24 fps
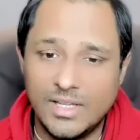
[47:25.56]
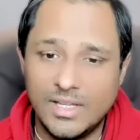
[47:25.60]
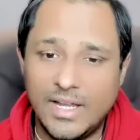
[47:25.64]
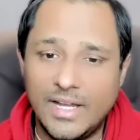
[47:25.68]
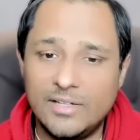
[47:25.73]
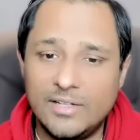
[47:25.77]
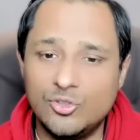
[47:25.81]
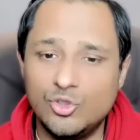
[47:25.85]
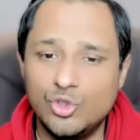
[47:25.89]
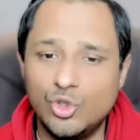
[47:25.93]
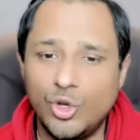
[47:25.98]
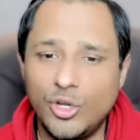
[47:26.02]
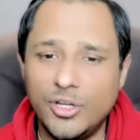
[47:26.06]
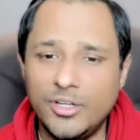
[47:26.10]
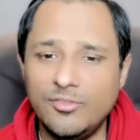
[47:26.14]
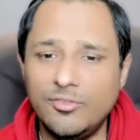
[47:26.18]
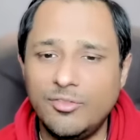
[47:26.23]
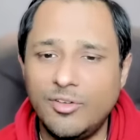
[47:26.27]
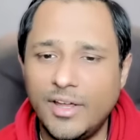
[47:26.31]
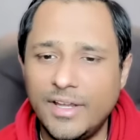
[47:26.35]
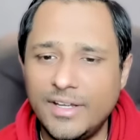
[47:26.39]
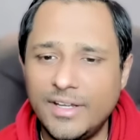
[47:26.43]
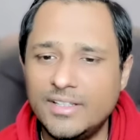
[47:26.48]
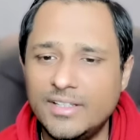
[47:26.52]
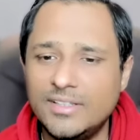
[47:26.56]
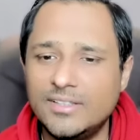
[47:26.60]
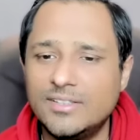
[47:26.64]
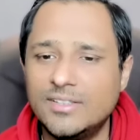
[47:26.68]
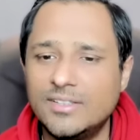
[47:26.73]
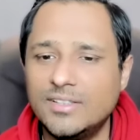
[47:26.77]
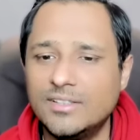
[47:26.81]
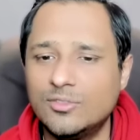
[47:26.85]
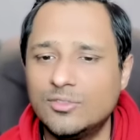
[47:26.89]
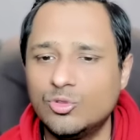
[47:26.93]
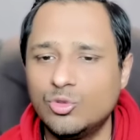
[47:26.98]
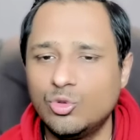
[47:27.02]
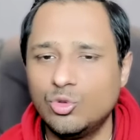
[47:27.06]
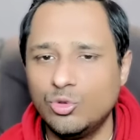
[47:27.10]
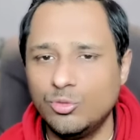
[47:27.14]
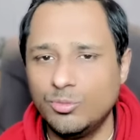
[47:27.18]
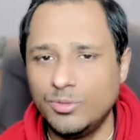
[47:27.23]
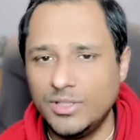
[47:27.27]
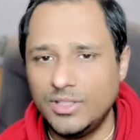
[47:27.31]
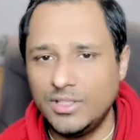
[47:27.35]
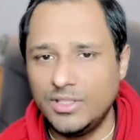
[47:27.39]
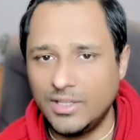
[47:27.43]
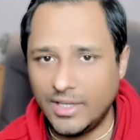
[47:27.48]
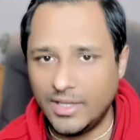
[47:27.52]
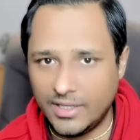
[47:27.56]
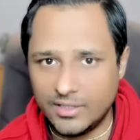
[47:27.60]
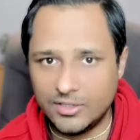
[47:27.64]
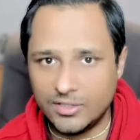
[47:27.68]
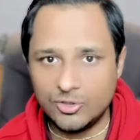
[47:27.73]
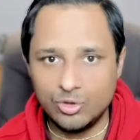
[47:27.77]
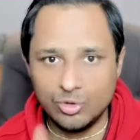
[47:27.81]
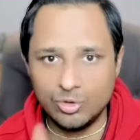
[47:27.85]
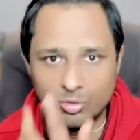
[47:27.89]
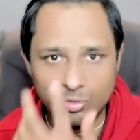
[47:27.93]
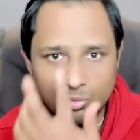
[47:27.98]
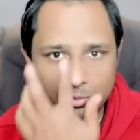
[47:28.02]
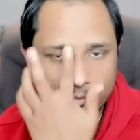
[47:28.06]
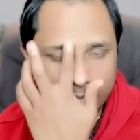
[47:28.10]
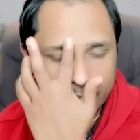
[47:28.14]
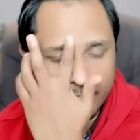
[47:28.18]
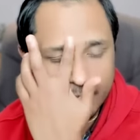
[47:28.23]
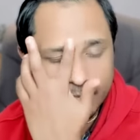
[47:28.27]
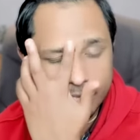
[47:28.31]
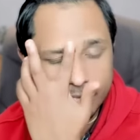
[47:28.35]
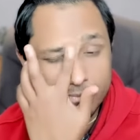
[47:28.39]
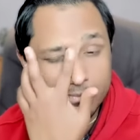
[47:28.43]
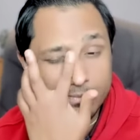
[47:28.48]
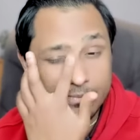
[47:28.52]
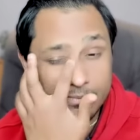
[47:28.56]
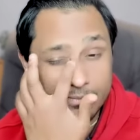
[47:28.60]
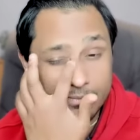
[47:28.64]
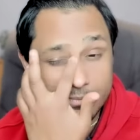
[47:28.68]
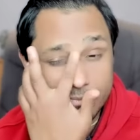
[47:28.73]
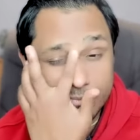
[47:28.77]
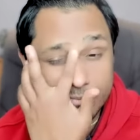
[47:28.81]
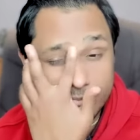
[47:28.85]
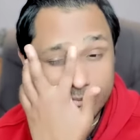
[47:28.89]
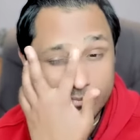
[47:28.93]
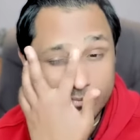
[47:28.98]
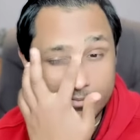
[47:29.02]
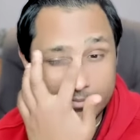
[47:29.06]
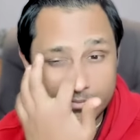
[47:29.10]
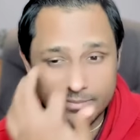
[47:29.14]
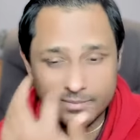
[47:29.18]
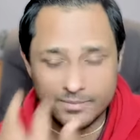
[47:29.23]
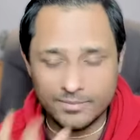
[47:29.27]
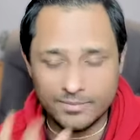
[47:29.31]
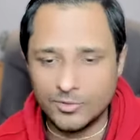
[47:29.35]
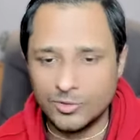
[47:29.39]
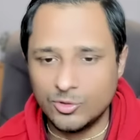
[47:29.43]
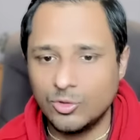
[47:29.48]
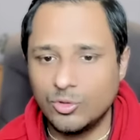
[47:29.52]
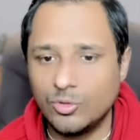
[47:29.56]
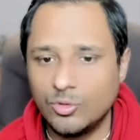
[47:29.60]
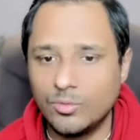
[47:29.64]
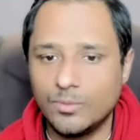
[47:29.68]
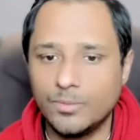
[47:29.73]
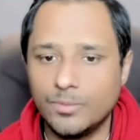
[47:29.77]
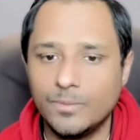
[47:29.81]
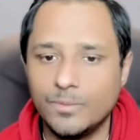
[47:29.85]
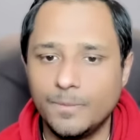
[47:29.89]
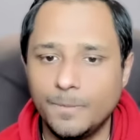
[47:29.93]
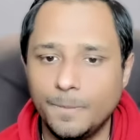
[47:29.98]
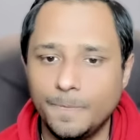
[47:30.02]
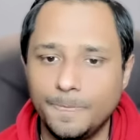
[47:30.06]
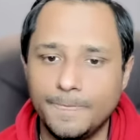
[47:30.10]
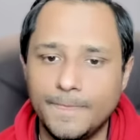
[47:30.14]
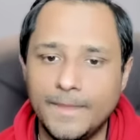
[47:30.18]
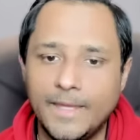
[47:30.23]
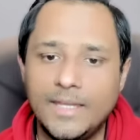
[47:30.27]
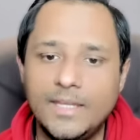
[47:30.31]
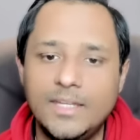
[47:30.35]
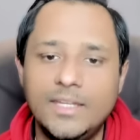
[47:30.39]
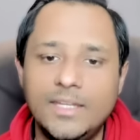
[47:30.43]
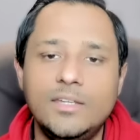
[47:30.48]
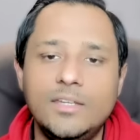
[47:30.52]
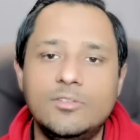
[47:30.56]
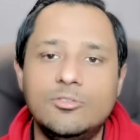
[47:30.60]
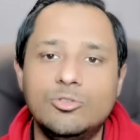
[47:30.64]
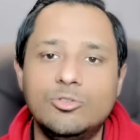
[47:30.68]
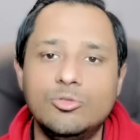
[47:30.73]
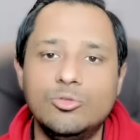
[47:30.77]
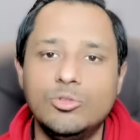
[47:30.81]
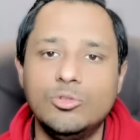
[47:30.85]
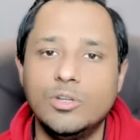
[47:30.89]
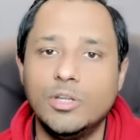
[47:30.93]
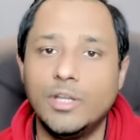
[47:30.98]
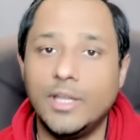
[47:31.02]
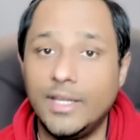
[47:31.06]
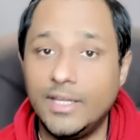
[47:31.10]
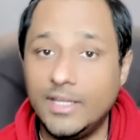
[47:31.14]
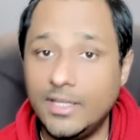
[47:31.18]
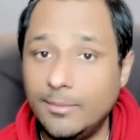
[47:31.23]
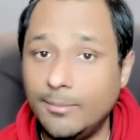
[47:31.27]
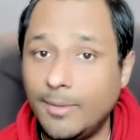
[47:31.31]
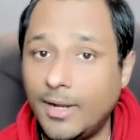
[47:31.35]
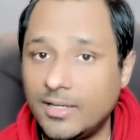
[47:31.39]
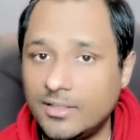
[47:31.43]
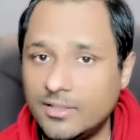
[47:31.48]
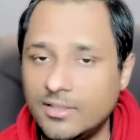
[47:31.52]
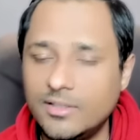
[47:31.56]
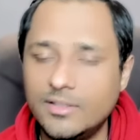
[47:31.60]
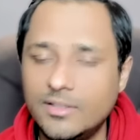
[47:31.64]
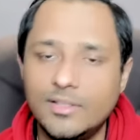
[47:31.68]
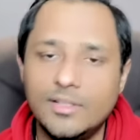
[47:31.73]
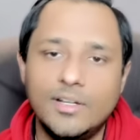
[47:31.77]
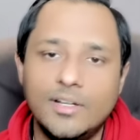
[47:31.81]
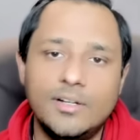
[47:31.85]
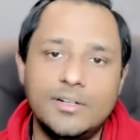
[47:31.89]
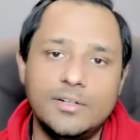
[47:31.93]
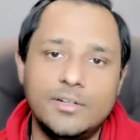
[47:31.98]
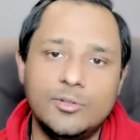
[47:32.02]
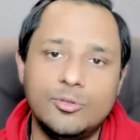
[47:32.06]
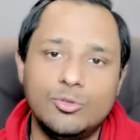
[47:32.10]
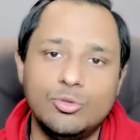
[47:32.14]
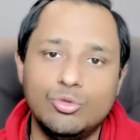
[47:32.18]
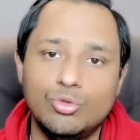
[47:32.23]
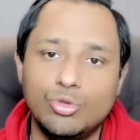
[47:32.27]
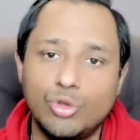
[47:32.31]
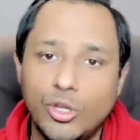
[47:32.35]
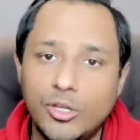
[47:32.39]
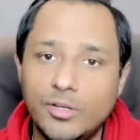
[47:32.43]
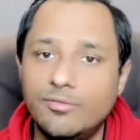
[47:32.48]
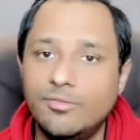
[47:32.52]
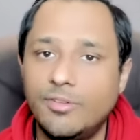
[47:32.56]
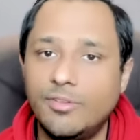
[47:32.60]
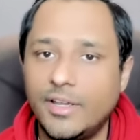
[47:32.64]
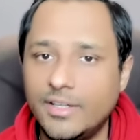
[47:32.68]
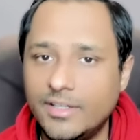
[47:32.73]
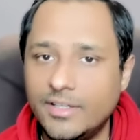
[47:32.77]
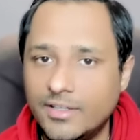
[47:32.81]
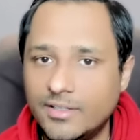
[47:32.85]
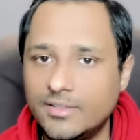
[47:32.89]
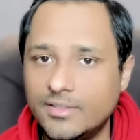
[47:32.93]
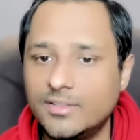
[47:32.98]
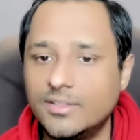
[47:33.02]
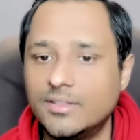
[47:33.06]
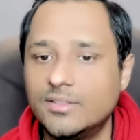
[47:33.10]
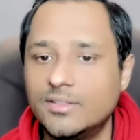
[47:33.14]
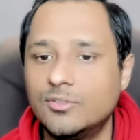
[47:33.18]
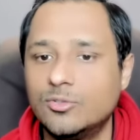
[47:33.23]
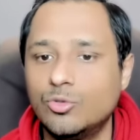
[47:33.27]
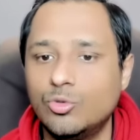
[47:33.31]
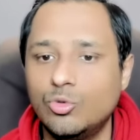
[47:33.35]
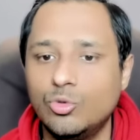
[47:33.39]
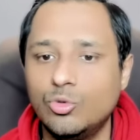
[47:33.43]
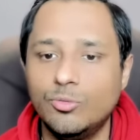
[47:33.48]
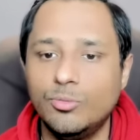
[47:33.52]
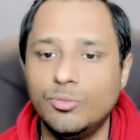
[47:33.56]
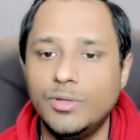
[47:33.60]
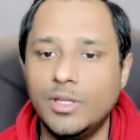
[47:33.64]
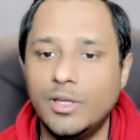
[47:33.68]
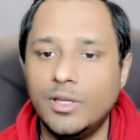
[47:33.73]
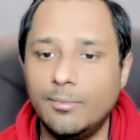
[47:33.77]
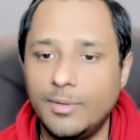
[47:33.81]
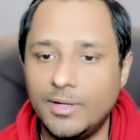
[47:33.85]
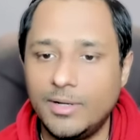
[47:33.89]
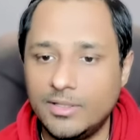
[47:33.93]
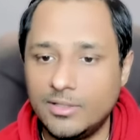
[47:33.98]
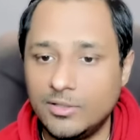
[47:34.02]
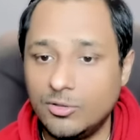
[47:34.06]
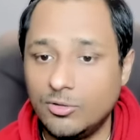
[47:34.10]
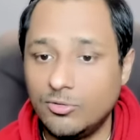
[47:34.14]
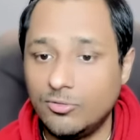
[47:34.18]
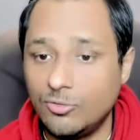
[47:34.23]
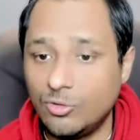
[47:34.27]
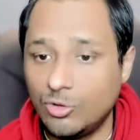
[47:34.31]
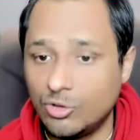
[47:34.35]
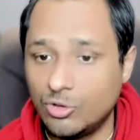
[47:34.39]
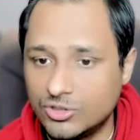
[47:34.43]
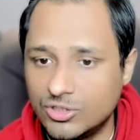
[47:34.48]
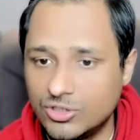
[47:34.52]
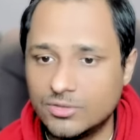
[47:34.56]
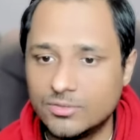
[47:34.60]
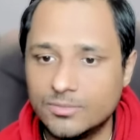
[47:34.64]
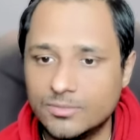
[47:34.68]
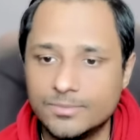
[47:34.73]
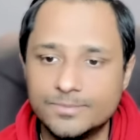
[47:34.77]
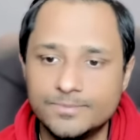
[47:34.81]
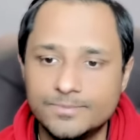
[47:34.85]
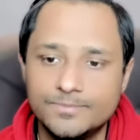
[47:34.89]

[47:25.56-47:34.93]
And joint finances could be an issue. So, any issue, any matter related to joint finances could be a matter of caution.